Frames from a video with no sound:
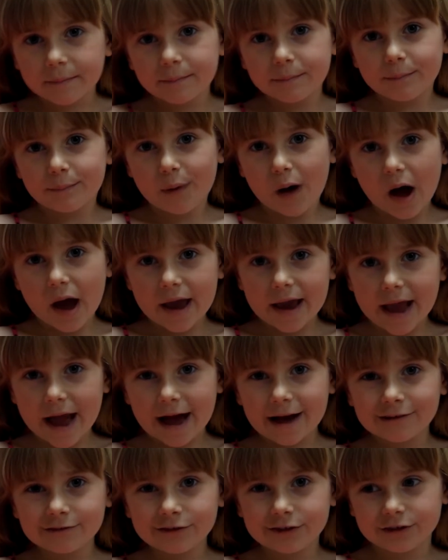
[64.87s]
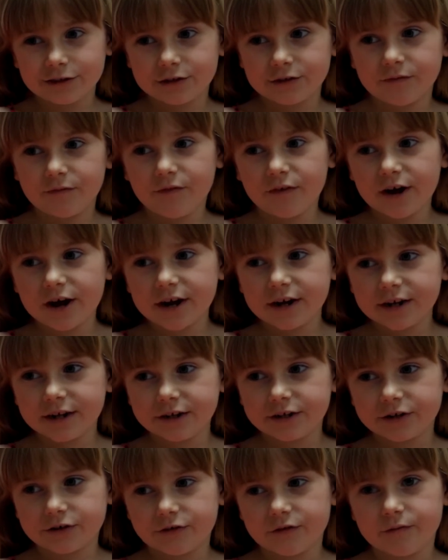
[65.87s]
buy houses and
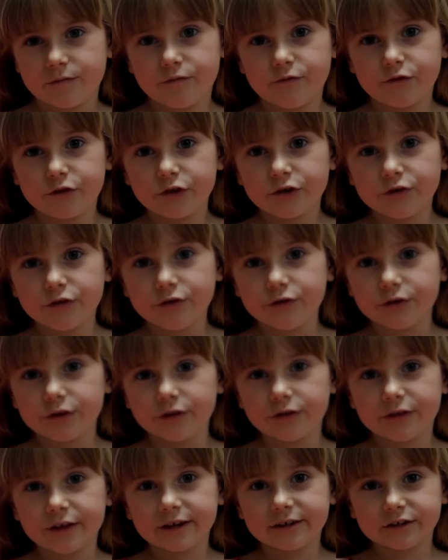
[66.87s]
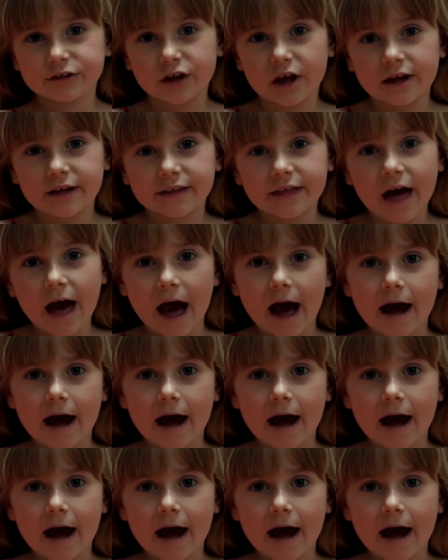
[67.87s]
furniture and food and things like that.